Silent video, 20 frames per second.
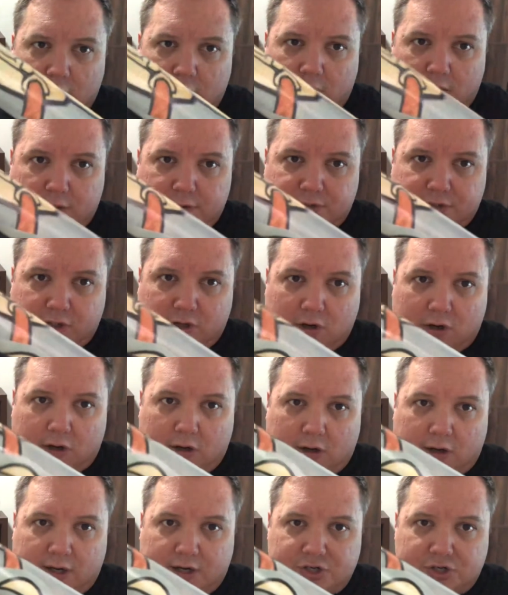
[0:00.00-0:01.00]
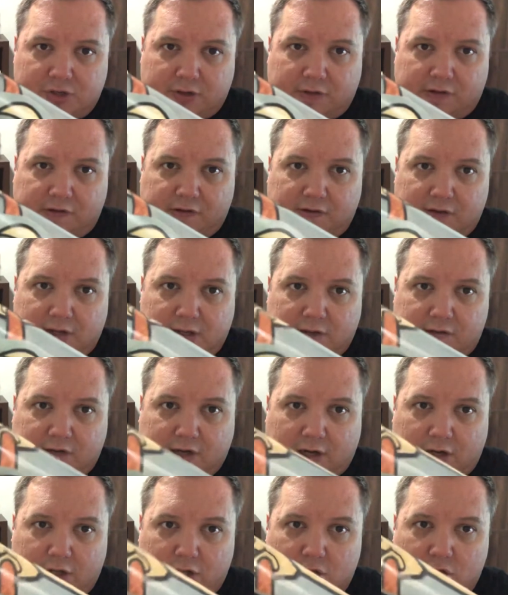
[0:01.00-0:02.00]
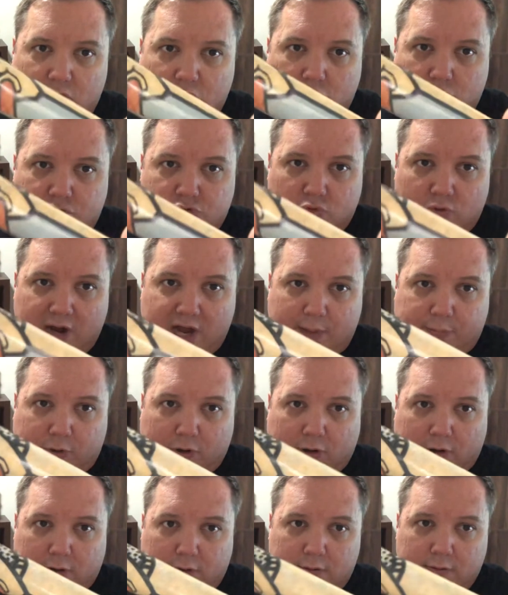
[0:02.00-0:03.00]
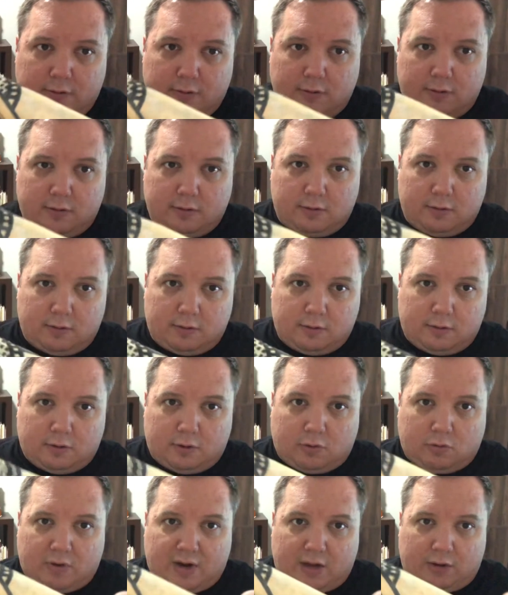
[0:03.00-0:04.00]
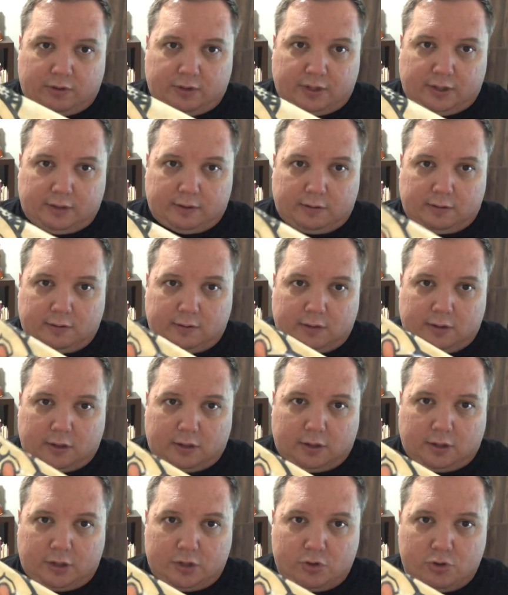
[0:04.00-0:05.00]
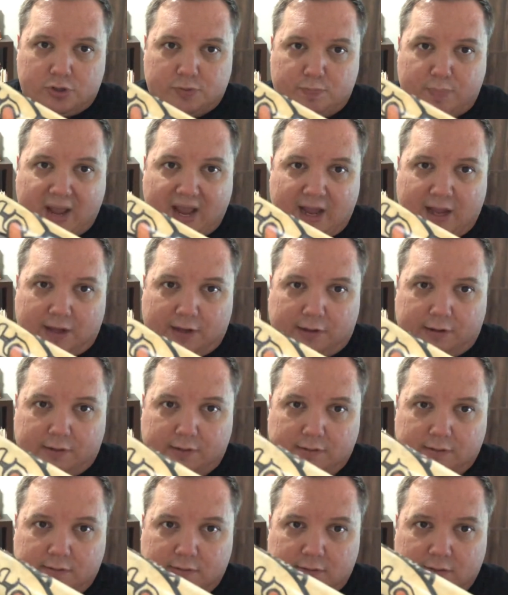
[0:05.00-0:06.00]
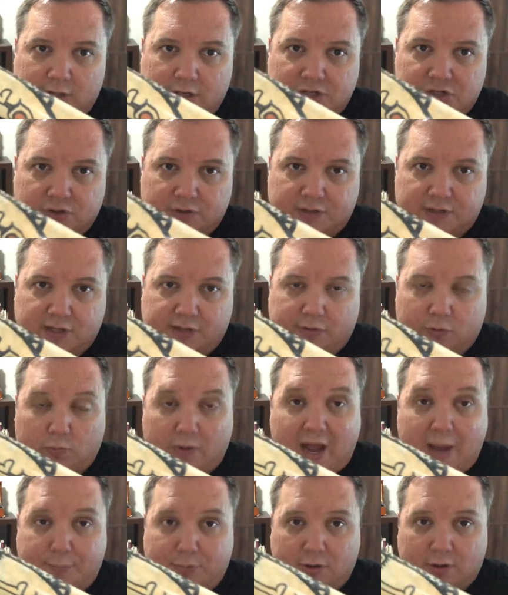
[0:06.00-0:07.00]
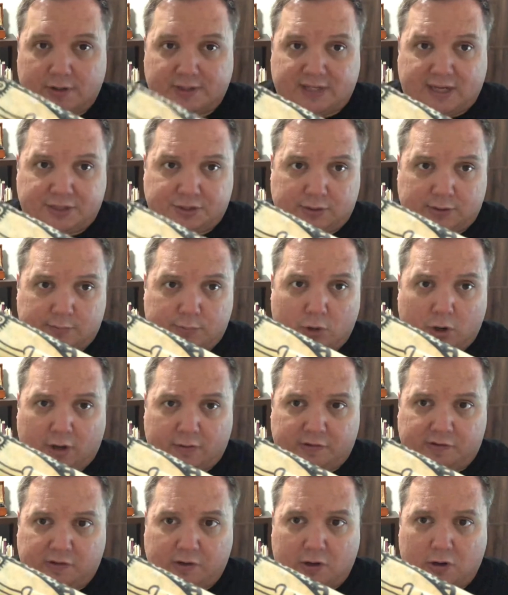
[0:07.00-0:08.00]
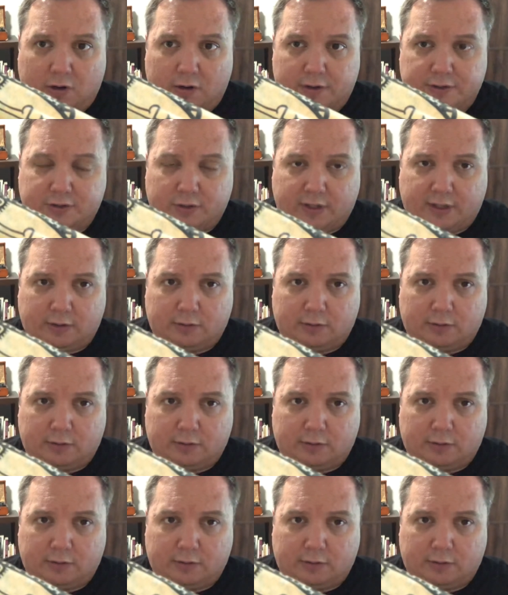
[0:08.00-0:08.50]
cigar. As you can see, it's got a huge wrapper around it, a huge band, I should say. The wrapper is actually part of the cigar, so